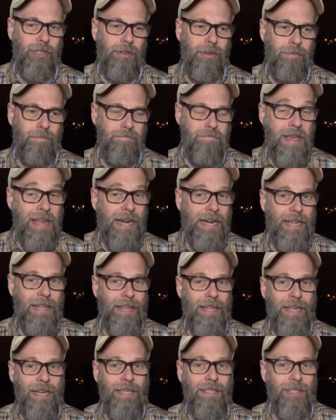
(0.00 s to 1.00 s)
many
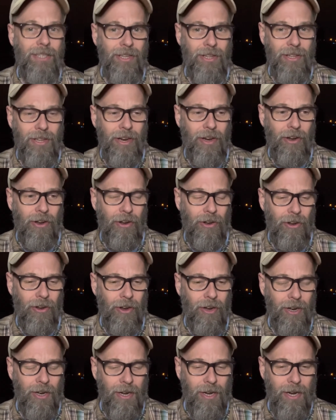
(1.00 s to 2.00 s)
things in there
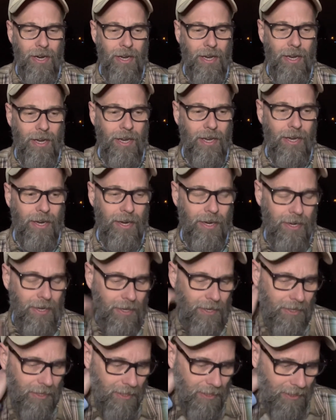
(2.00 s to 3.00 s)

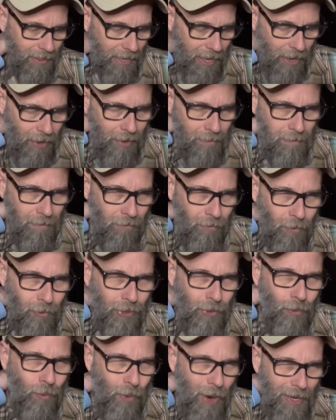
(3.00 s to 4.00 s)
and carry it before
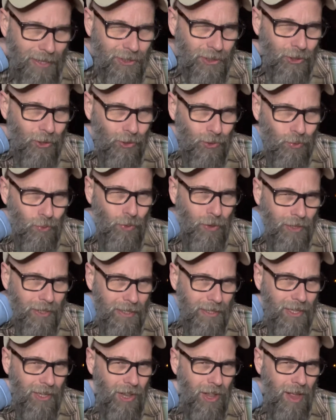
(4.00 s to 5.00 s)
the weight starts really
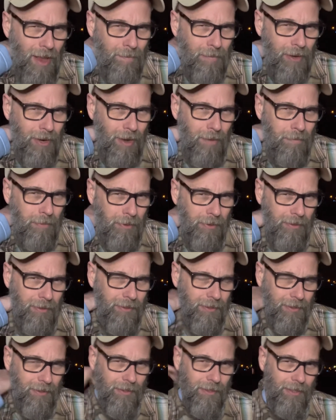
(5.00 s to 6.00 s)
climbing up
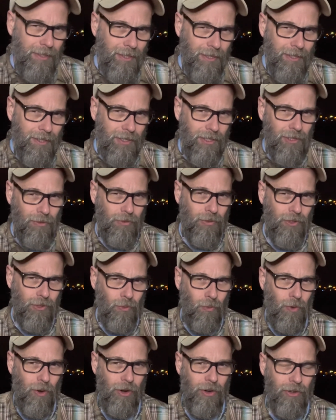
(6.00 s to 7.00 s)
and to
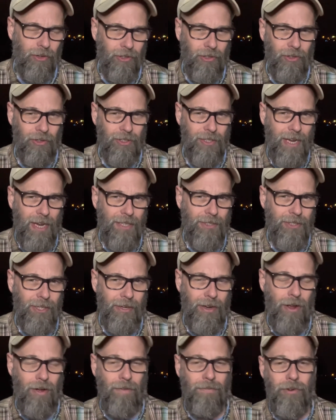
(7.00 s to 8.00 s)
where you're tested.
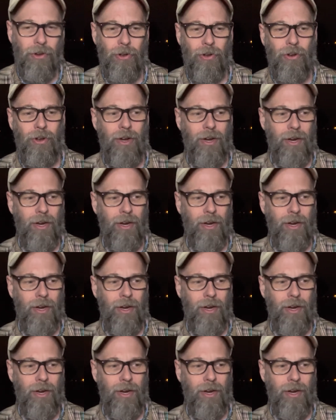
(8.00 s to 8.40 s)
Now, if you're